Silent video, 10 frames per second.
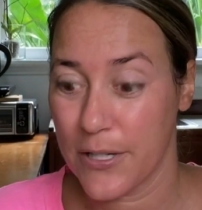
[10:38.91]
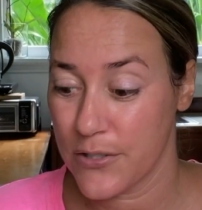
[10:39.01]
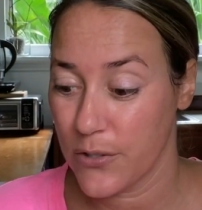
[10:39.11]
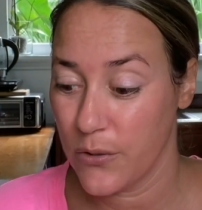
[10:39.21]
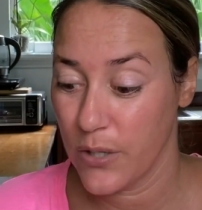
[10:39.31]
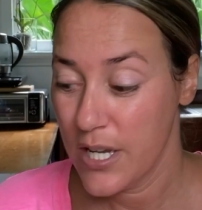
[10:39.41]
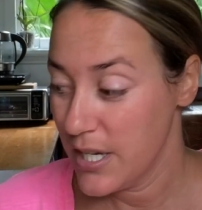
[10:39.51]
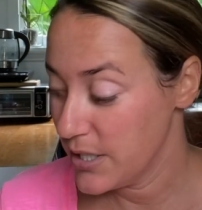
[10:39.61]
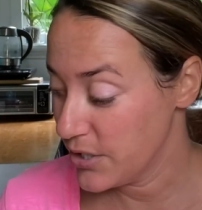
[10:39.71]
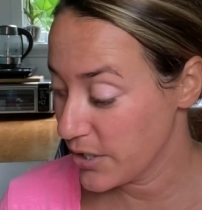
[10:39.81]
So
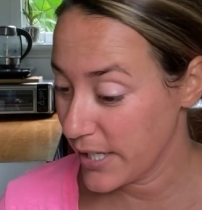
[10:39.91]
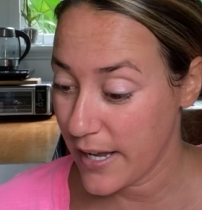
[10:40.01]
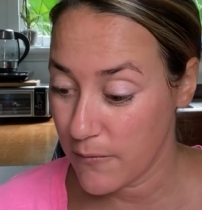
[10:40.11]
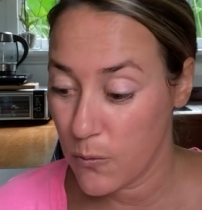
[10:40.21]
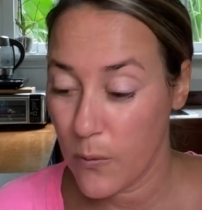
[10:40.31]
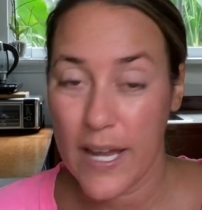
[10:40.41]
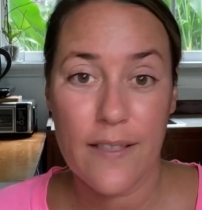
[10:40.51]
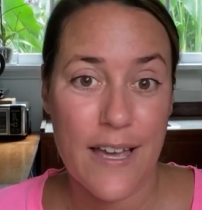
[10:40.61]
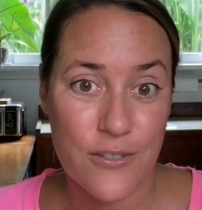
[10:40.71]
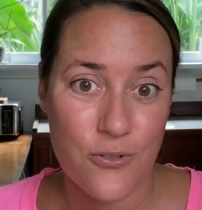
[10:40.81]
you're gonna have way
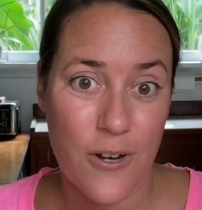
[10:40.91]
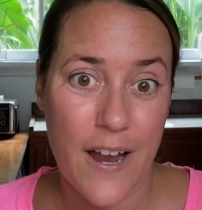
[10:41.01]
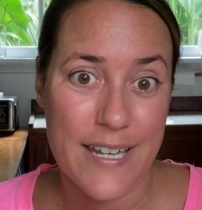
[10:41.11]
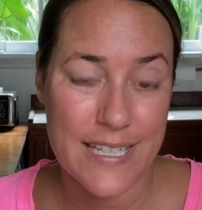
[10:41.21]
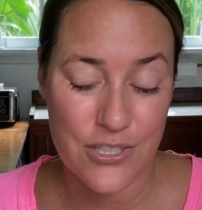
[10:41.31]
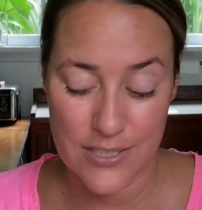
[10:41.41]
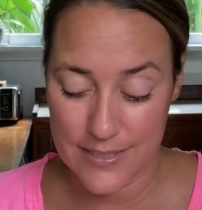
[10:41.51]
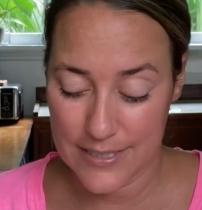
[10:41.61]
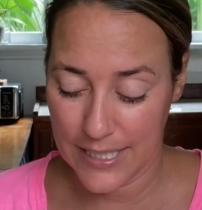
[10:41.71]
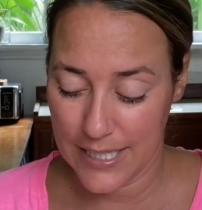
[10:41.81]
less dry, itchy
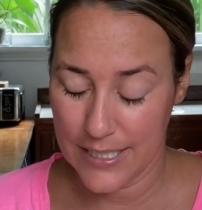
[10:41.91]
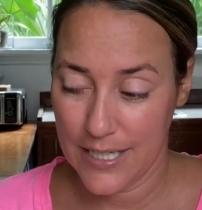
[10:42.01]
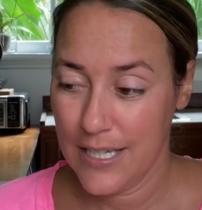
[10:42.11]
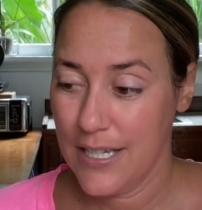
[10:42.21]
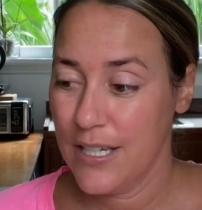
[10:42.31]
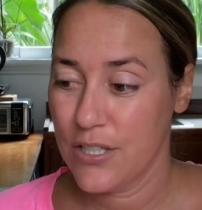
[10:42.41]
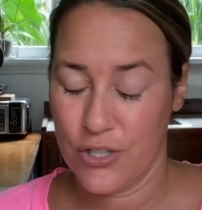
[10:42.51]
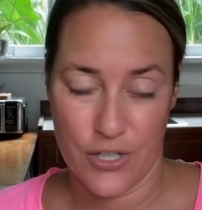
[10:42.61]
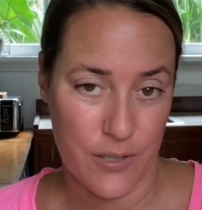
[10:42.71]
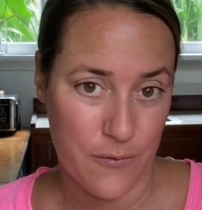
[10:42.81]
skin. You're
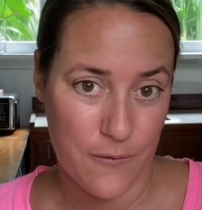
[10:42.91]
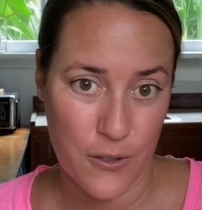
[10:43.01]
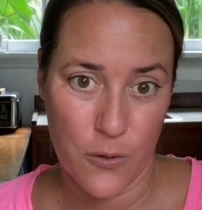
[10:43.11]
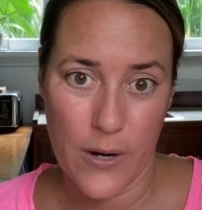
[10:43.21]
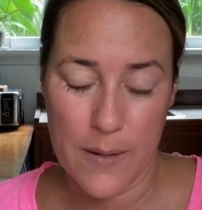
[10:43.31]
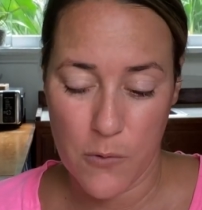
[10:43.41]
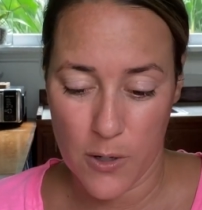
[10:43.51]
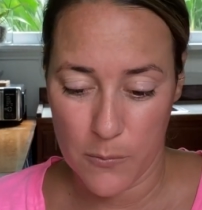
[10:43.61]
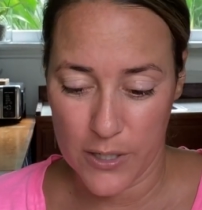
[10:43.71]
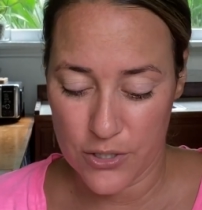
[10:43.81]
gonna feel way more
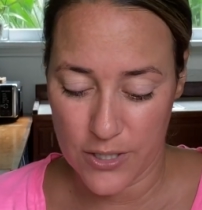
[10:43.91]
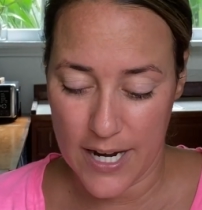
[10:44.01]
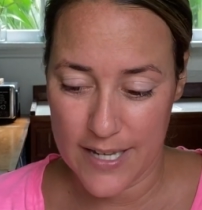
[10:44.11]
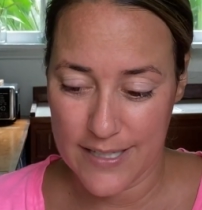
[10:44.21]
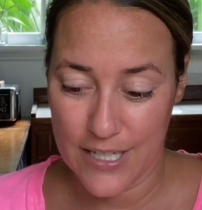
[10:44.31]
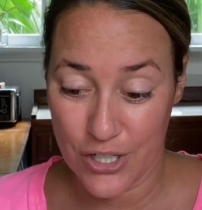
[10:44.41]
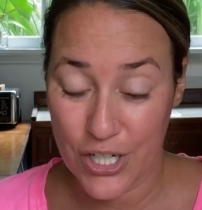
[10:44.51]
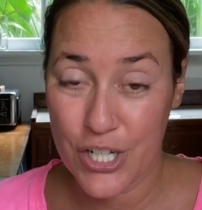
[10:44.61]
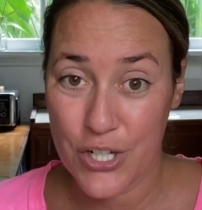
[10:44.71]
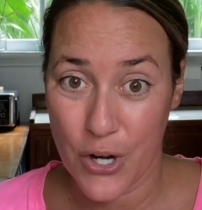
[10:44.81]
moisturized, and you're
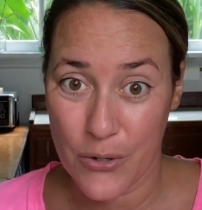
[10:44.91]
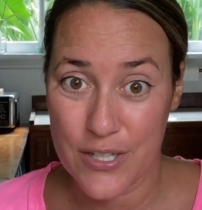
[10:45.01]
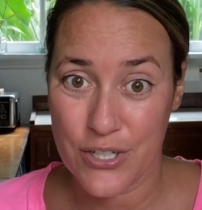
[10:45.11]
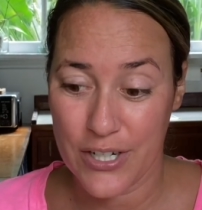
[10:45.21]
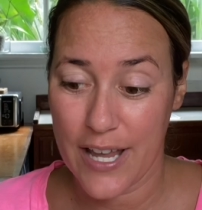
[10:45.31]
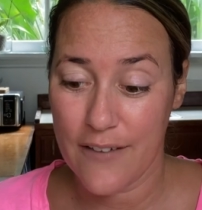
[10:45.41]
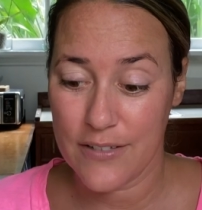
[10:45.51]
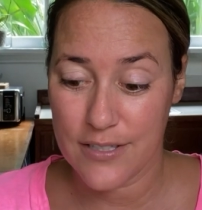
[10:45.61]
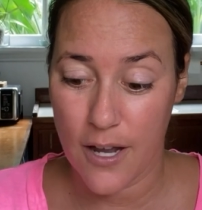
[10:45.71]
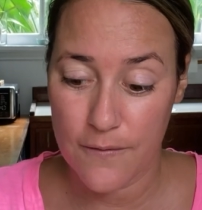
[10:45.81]
gonna notice you're gonna have a
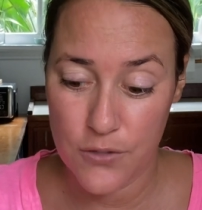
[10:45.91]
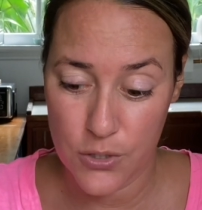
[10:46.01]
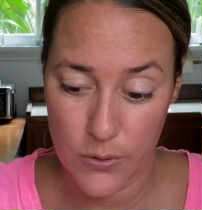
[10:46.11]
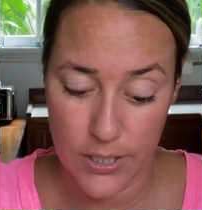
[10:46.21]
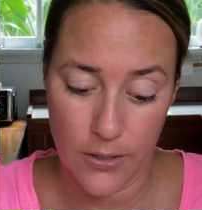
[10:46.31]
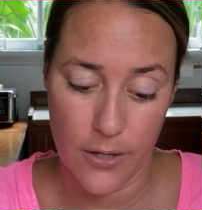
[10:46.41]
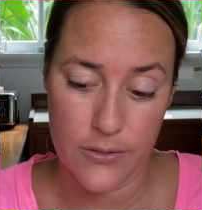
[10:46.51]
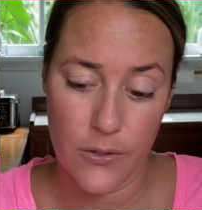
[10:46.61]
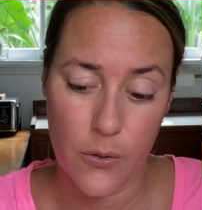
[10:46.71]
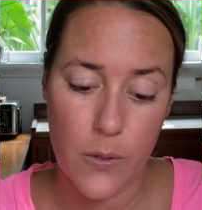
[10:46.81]
soft, dewy glow.
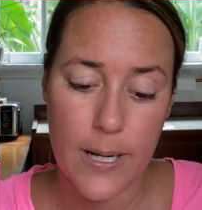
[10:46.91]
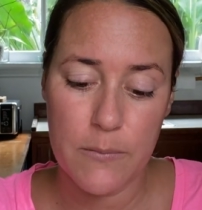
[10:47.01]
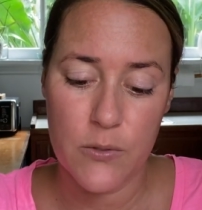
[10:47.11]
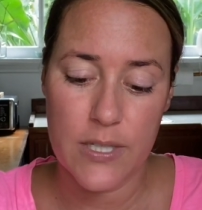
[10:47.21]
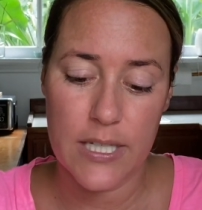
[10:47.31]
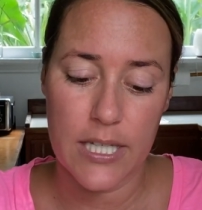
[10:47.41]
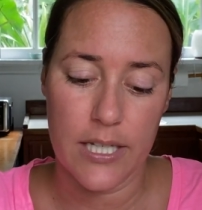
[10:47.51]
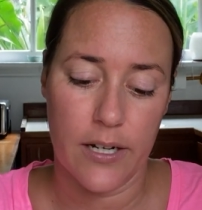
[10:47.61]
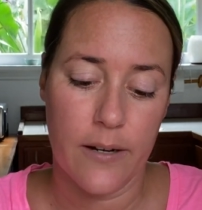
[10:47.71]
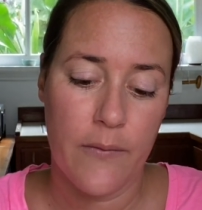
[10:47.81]
So the one I'm using
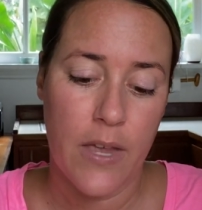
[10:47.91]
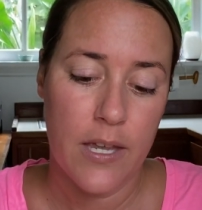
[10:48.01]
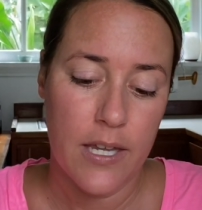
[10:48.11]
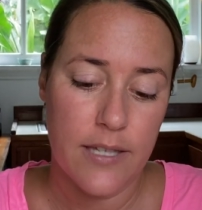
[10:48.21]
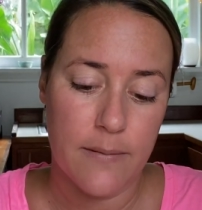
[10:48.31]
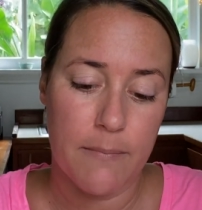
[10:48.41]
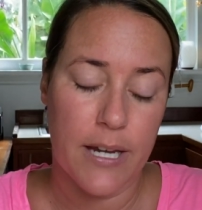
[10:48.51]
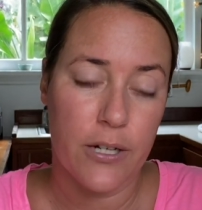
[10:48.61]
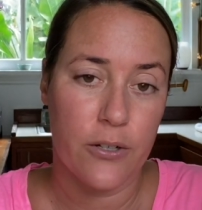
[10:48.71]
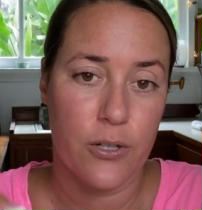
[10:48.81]
here is a
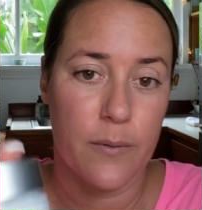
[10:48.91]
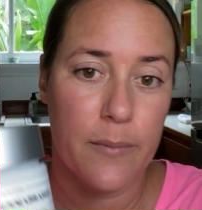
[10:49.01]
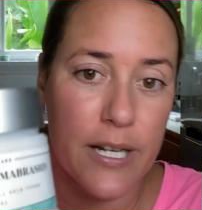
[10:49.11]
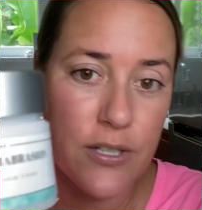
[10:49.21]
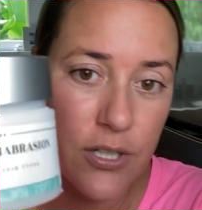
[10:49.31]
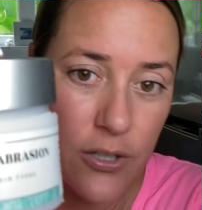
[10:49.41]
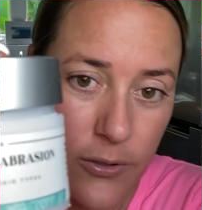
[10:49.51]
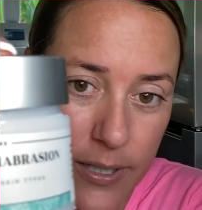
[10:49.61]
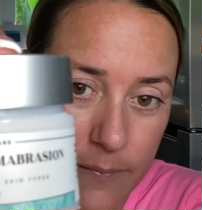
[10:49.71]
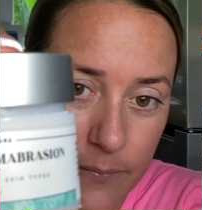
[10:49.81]
microdermabrasion
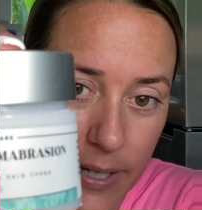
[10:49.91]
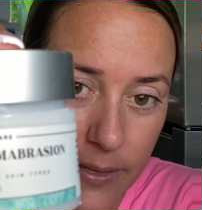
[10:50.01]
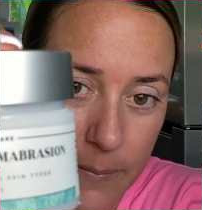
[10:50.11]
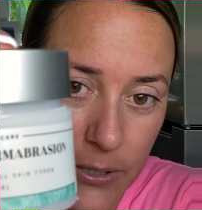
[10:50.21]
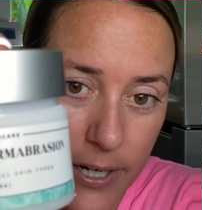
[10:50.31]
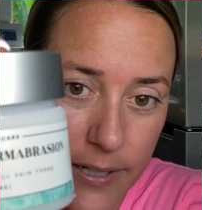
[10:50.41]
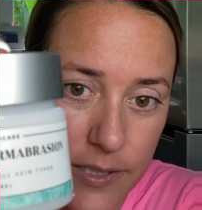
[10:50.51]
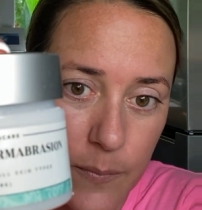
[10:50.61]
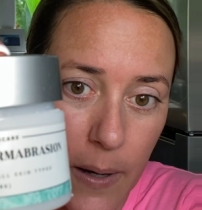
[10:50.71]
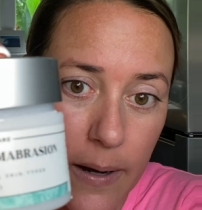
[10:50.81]
cream by Lemongrass
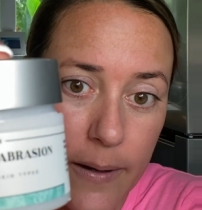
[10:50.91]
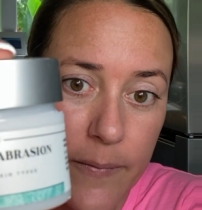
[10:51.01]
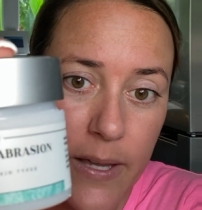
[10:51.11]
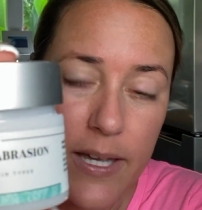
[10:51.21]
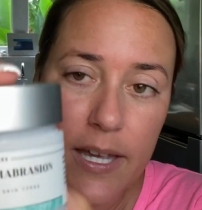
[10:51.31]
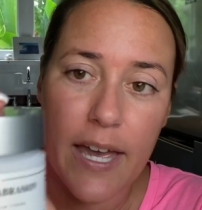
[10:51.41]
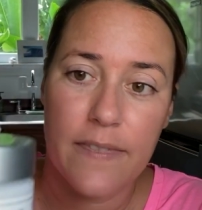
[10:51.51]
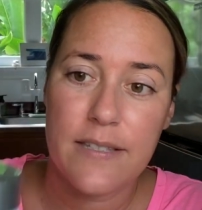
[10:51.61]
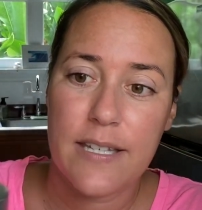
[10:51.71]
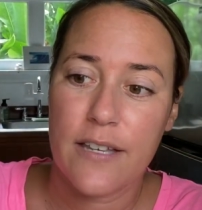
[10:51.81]
Spa. And
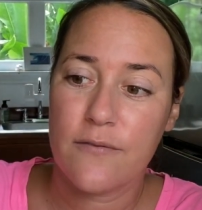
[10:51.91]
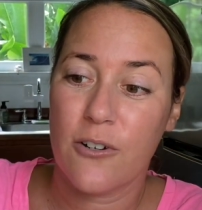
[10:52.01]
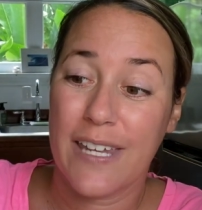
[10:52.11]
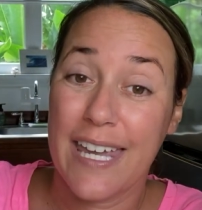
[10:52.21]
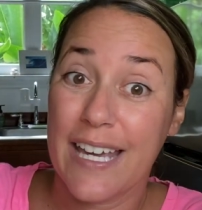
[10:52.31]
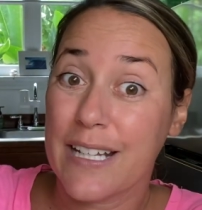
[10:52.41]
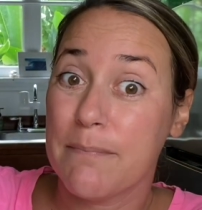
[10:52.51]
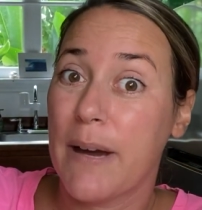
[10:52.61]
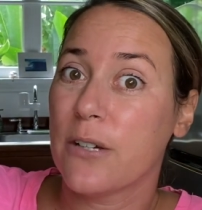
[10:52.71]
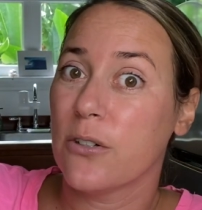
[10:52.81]
this has volcanic
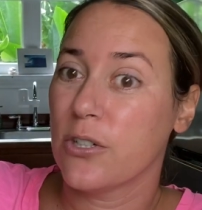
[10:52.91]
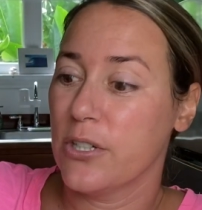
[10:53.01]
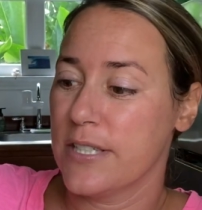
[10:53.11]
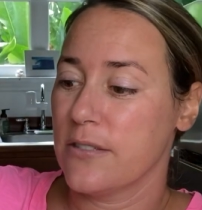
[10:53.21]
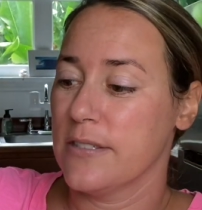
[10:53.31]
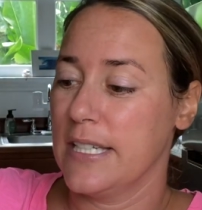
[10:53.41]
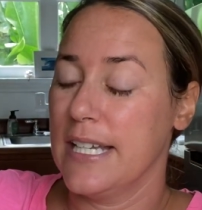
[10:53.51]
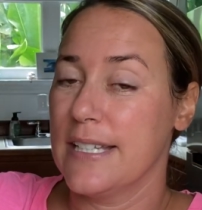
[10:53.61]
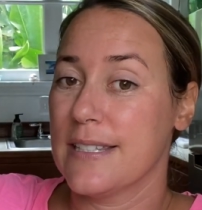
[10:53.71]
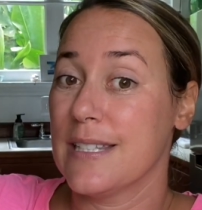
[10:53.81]
microcrystals in
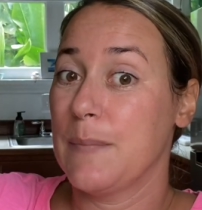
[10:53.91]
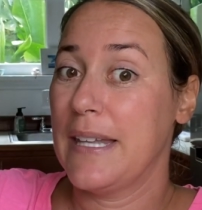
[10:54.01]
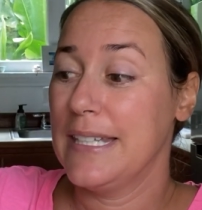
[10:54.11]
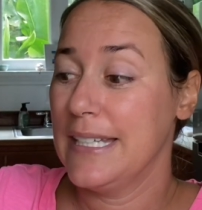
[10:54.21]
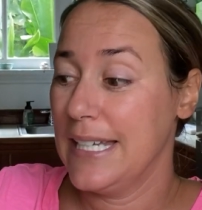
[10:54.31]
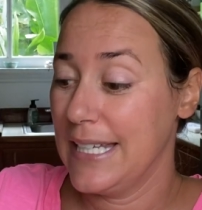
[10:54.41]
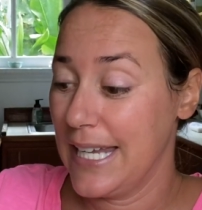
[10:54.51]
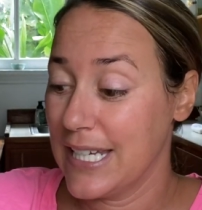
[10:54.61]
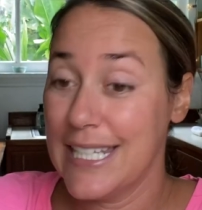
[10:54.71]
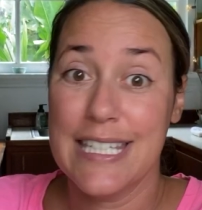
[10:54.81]
it suspended in a
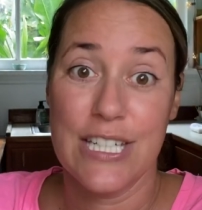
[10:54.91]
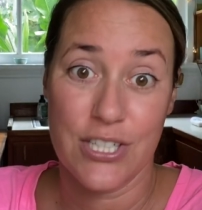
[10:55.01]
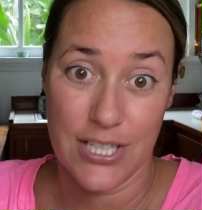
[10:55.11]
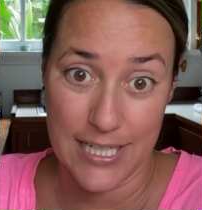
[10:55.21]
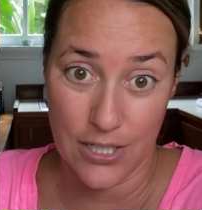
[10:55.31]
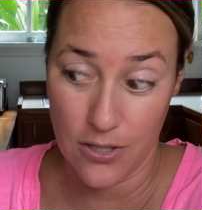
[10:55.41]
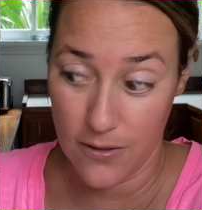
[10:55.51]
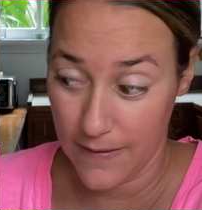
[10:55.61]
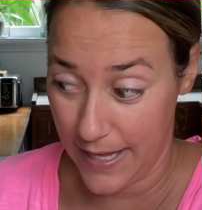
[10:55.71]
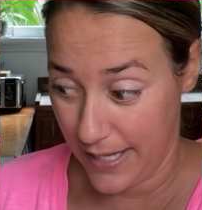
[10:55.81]
conditioning
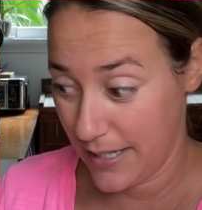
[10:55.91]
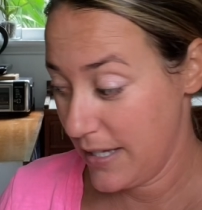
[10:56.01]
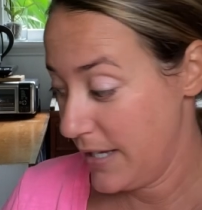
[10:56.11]
clay.